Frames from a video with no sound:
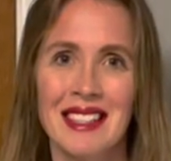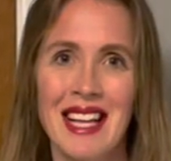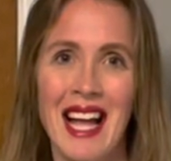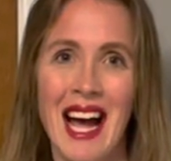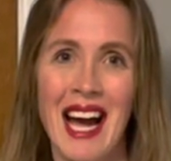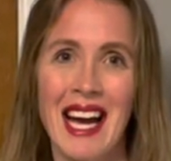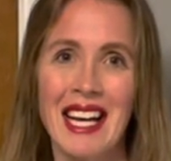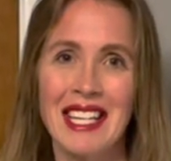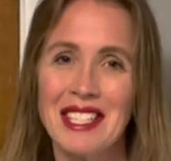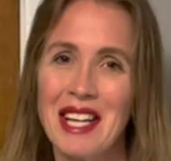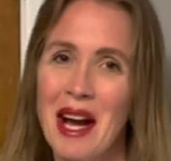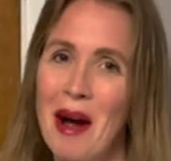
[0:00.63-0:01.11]

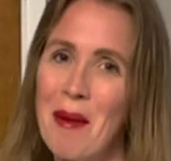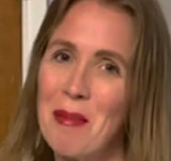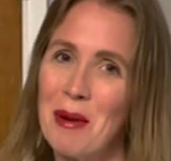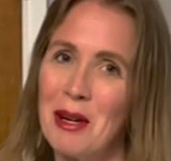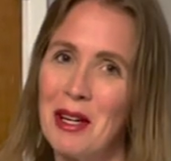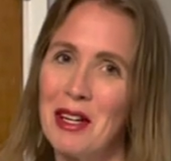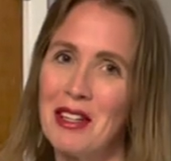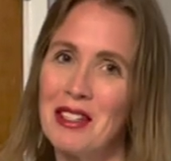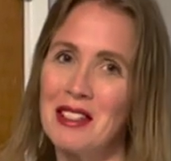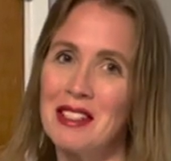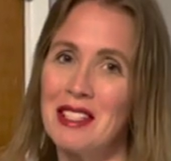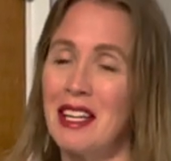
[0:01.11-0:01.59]
Hi
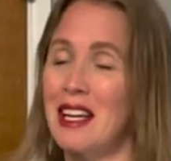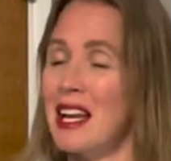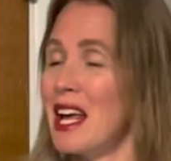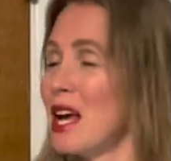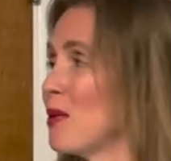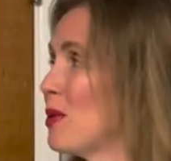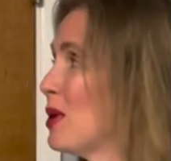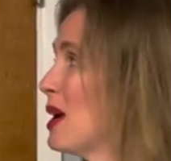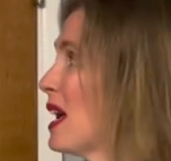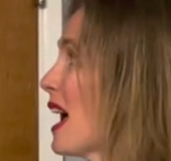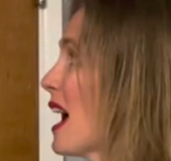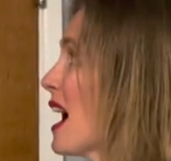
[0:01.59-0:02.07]
shoppers, today
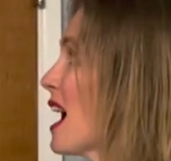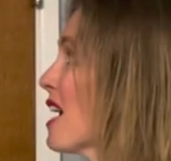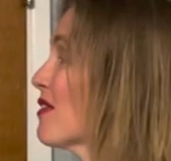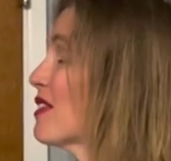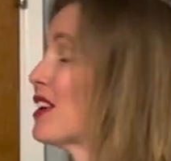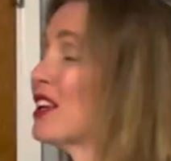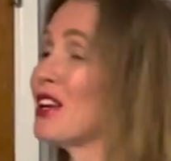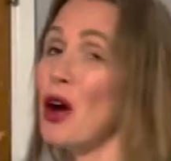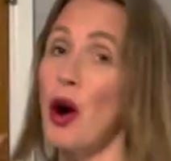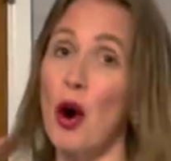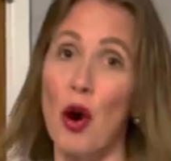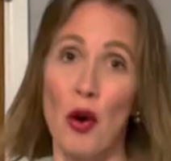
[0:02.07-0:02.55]
we have
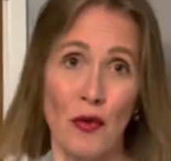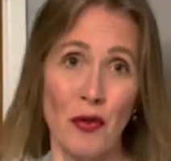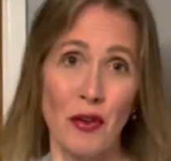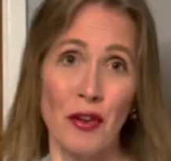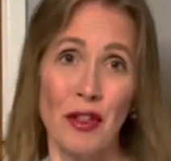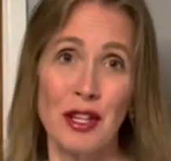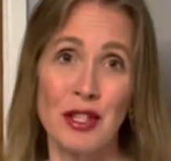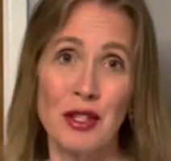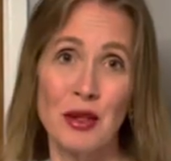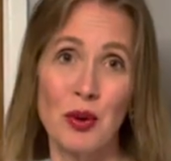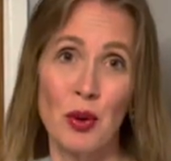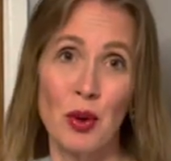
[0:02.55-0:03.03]
an
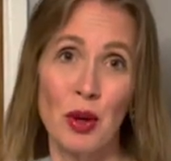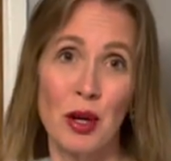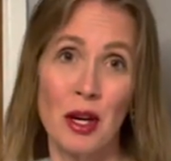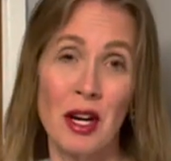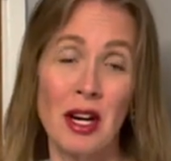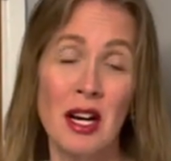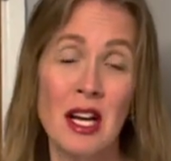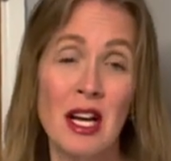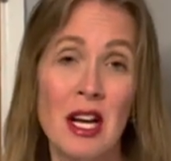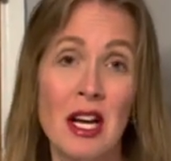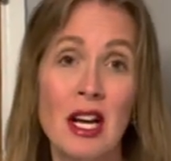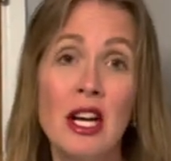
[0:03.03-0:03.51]

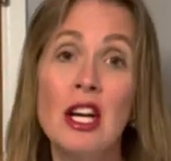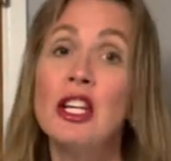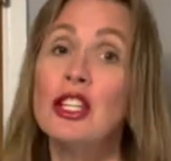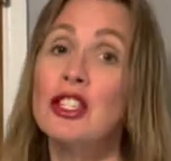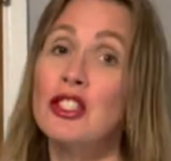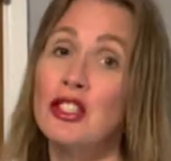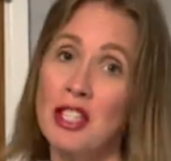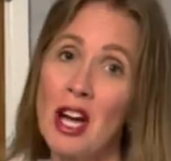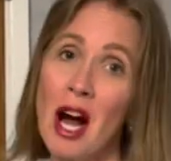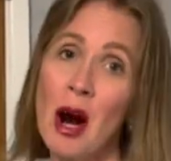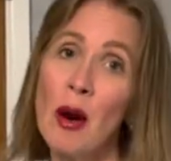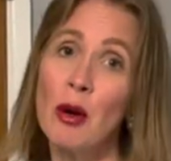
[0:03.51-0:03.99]
over-the-door
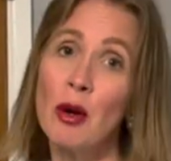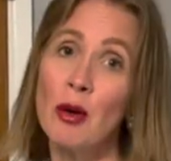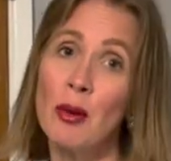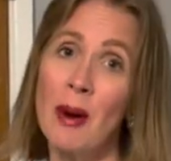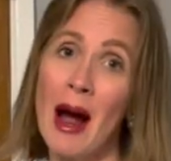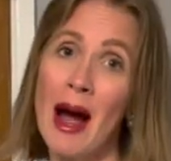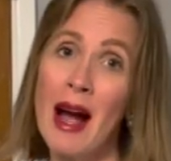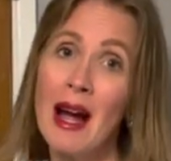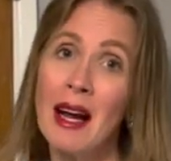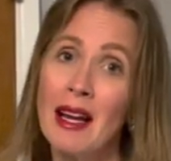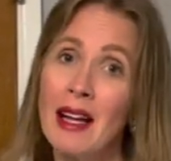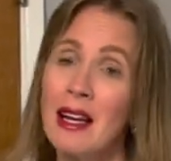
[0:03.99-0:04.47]
shower
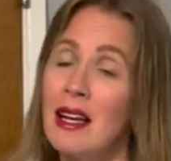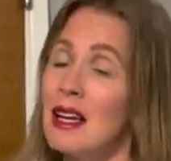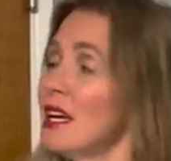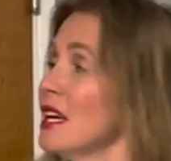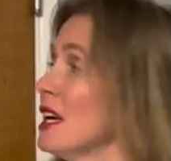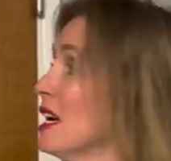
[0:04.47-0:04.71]
rack.